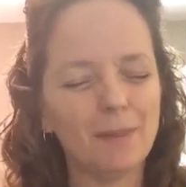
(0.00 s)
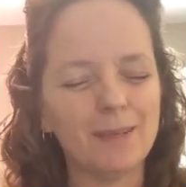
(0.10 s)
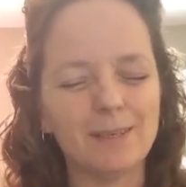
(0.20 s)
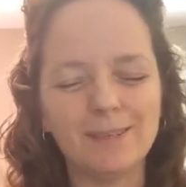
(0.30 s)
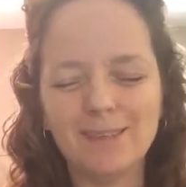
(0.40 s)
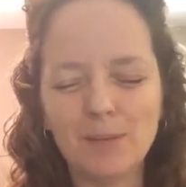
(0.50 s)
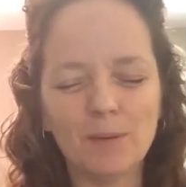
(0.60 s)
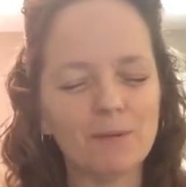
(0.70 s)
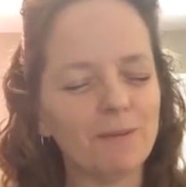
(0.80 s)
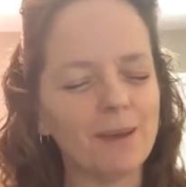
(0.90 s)
into
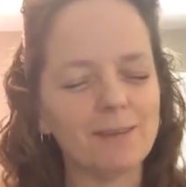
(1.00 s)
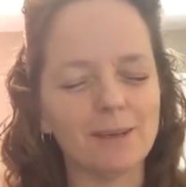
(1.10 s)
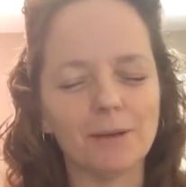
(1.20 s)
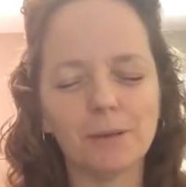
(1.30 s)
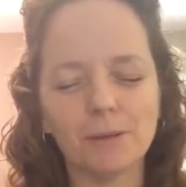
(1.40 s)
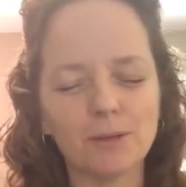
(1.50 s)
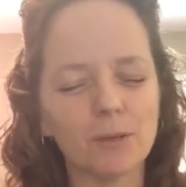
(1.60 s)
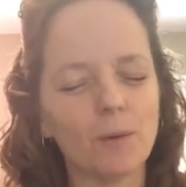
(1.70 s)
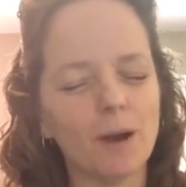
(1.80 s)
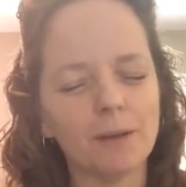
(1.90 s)
deeper faith and a closer
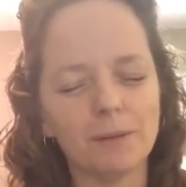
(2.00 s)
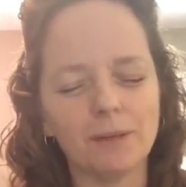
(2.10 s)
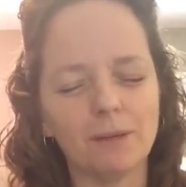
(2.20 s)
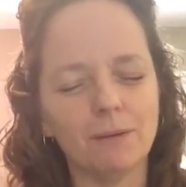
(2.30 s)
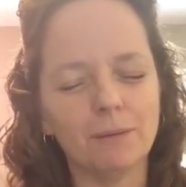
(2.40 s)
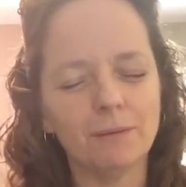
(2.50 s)
walk with